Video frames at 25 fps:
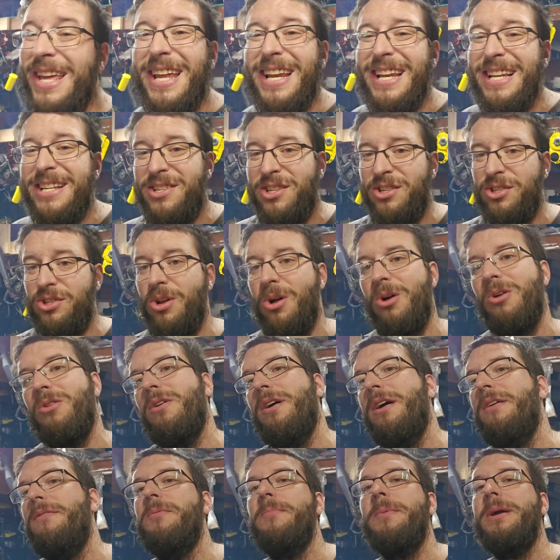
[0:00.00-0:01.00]
any saw
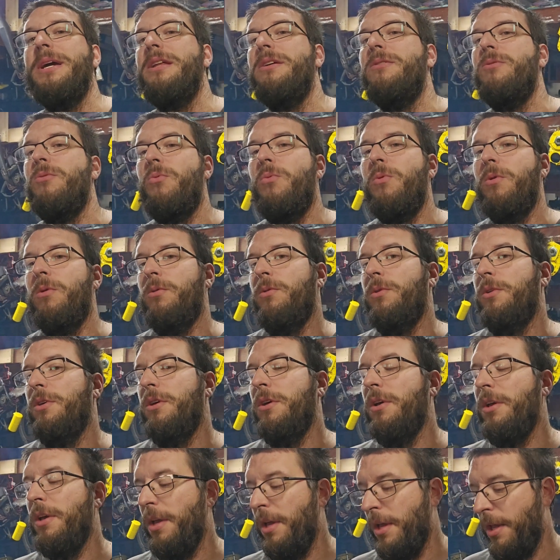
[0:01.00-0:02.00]
ever made in the world.
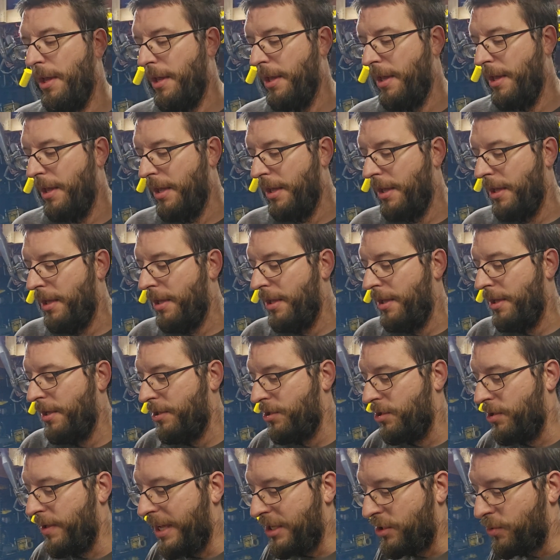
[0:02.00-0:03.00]

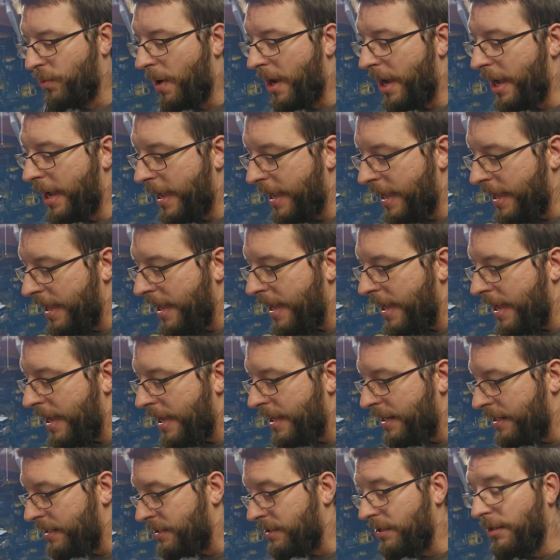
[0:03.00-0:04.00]
So that's why
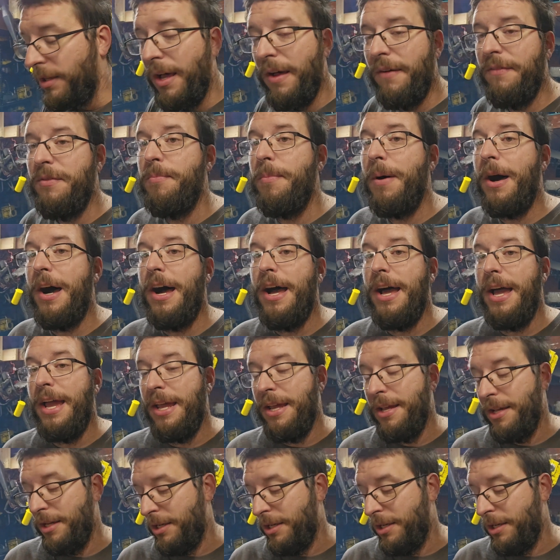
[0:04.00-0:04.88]
it is loved by